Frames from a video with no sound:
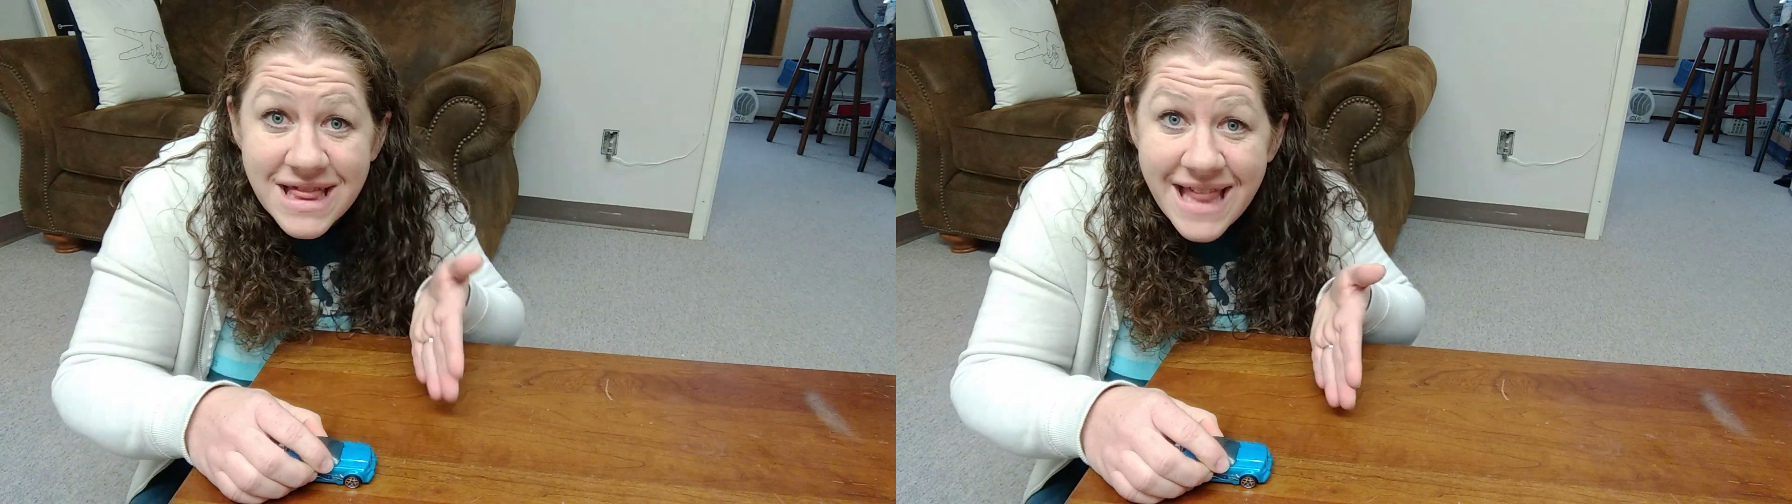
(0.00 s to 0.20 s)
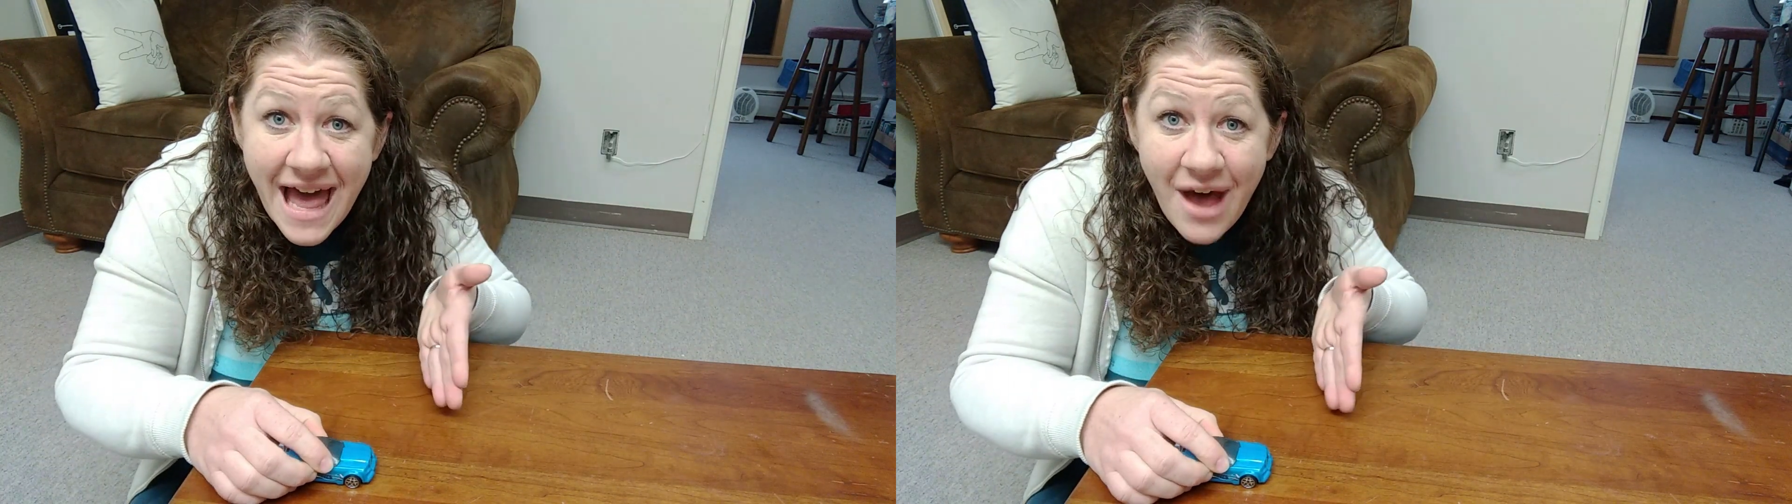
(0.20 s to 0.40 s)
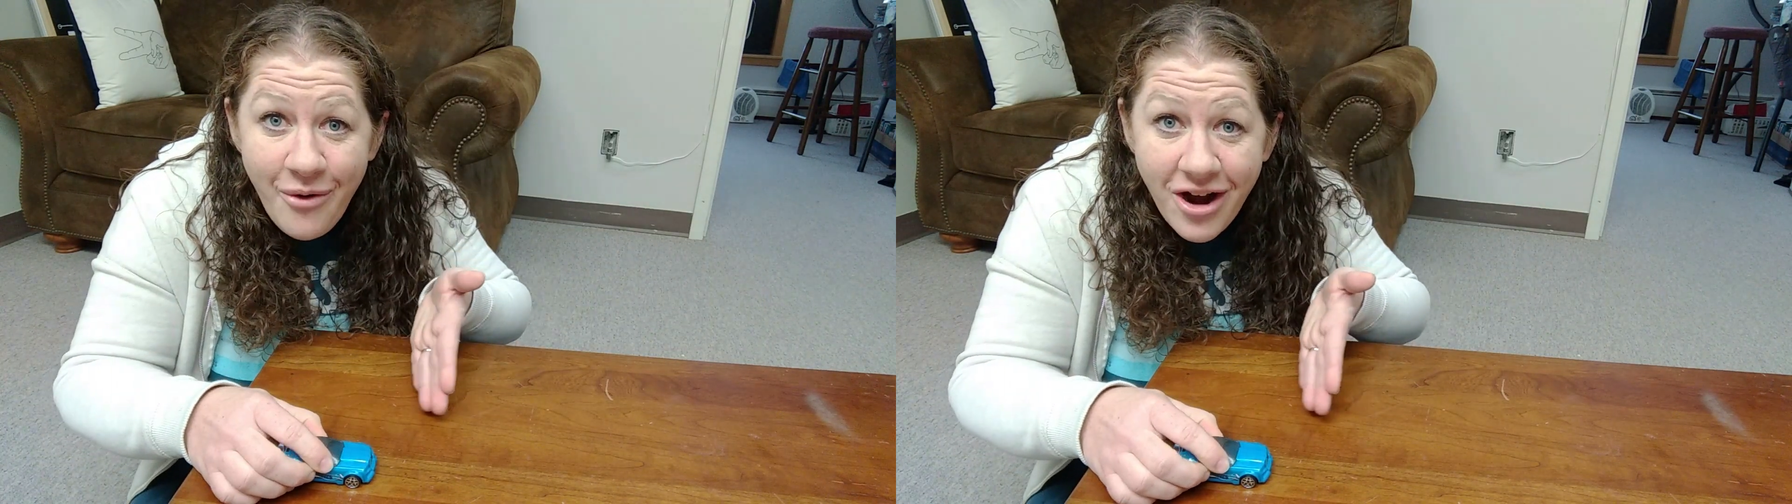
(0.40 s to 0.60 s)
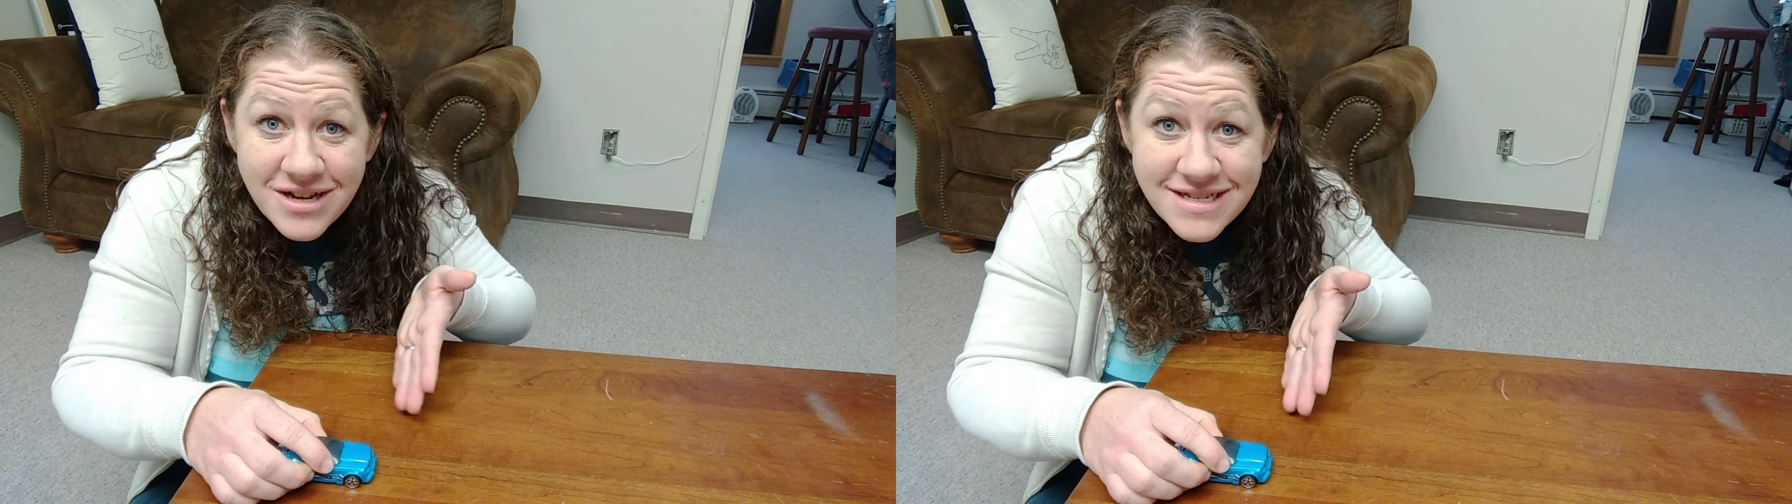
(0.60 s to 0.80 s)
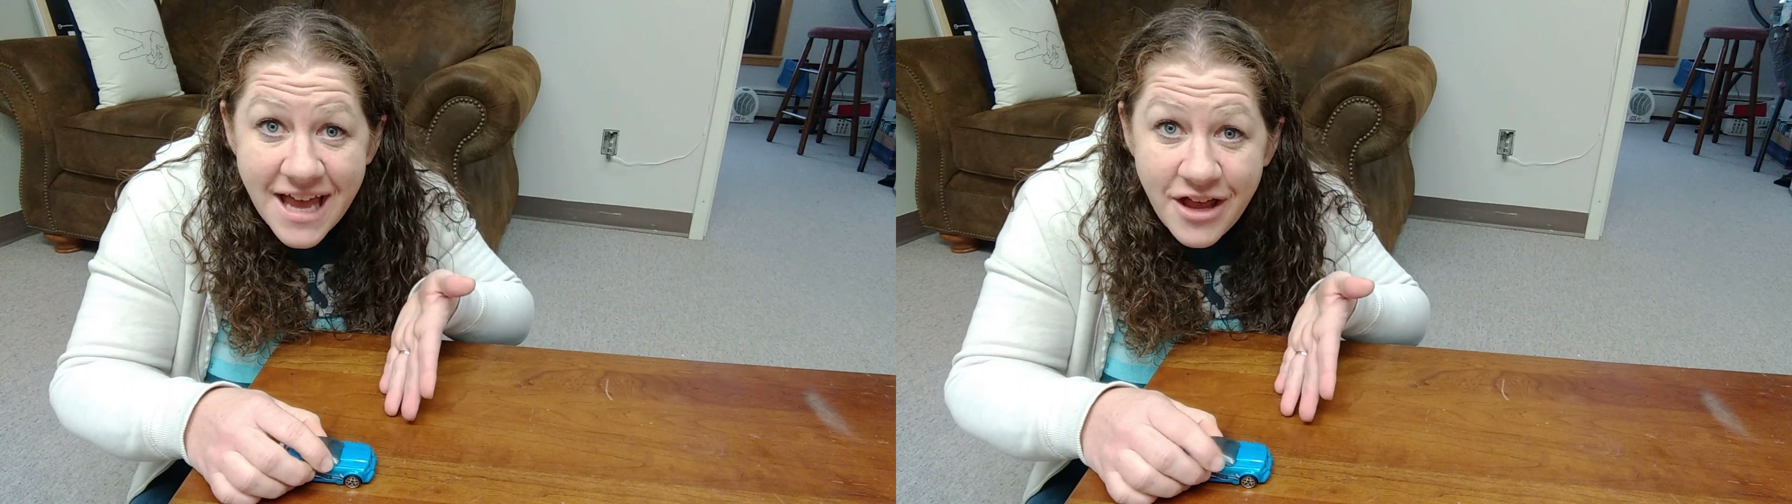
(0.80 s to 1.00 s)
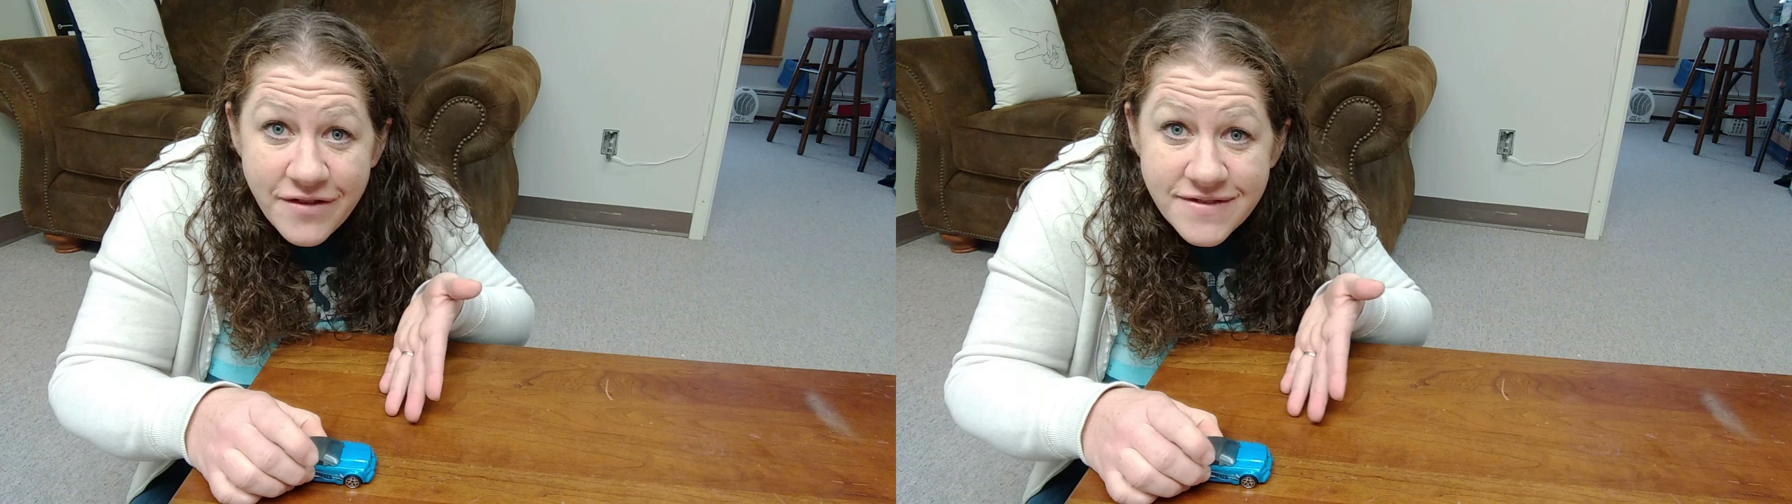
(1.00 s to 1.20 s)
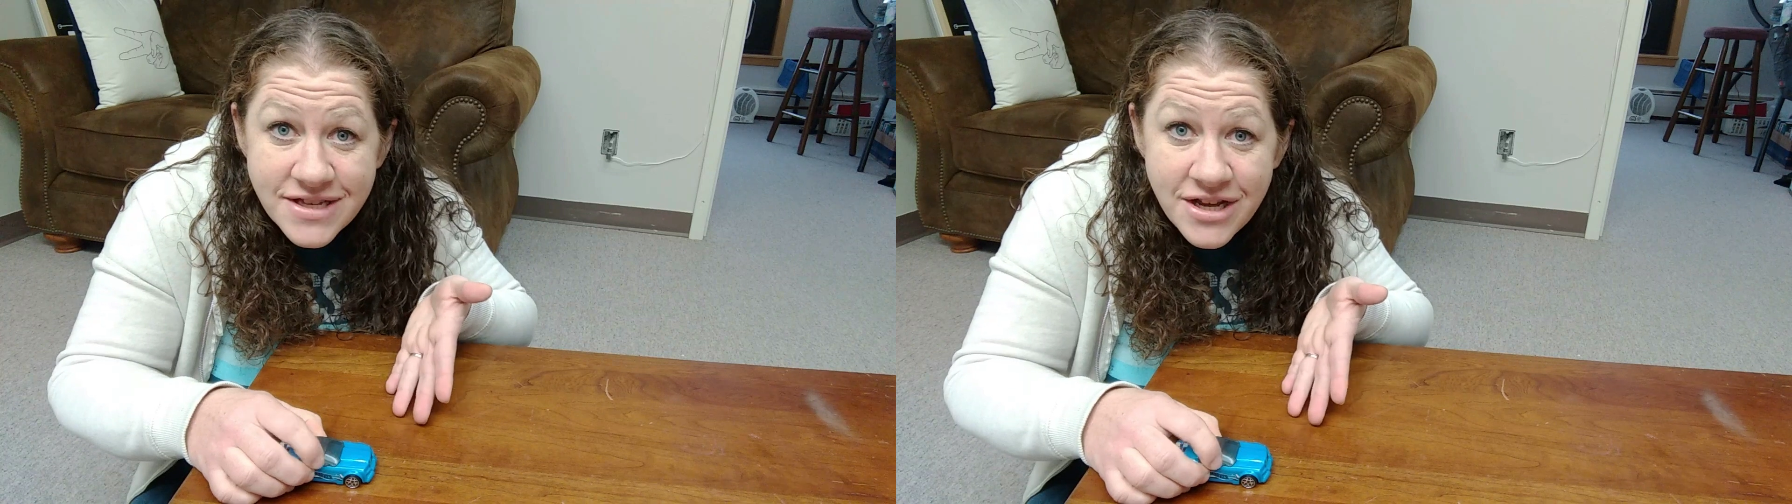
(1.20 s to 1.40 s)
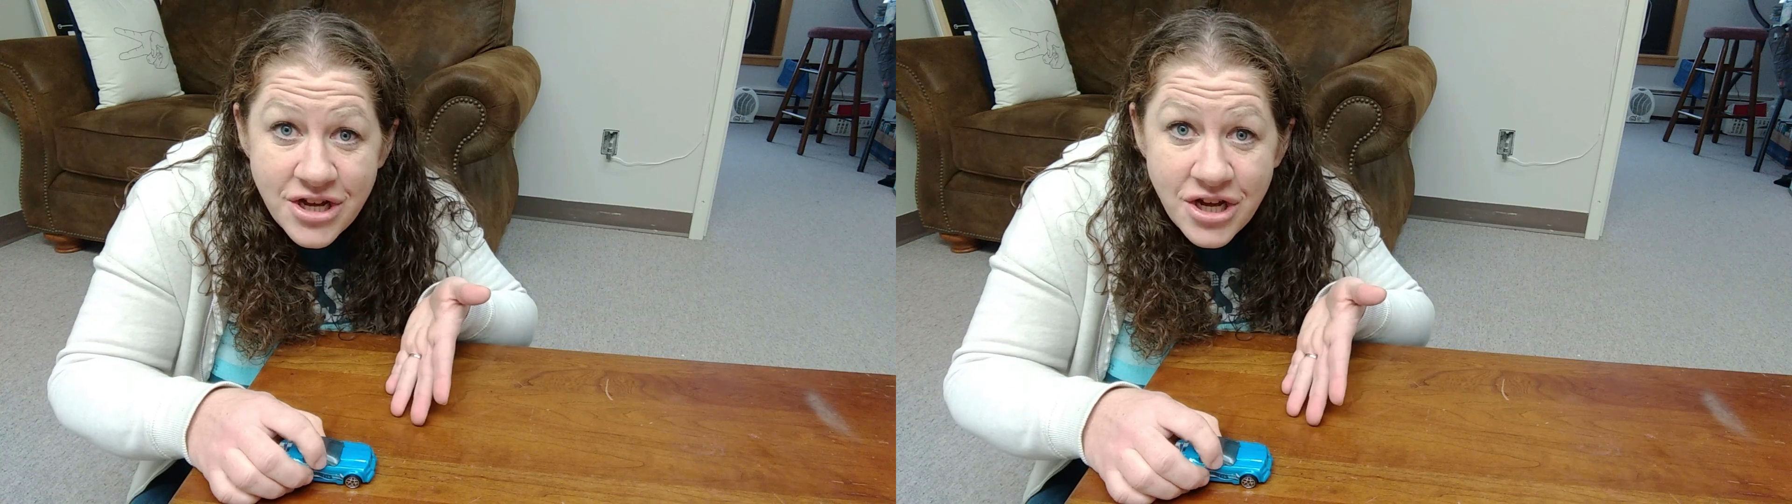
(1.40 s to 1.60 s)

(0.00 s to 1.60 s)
allow ourselves